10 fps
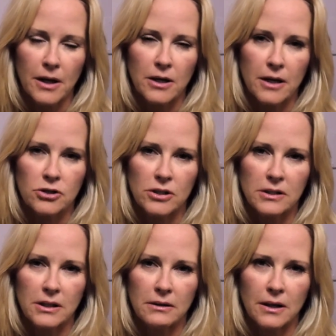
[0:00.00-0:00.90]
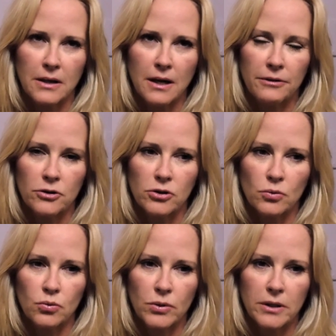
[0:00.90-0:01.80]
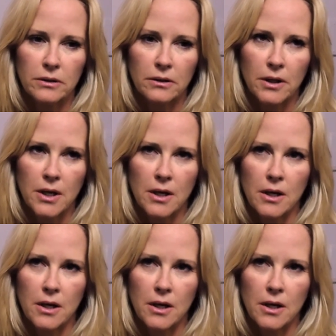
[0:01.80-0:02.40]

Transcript: I just think that, yeah, there's a real,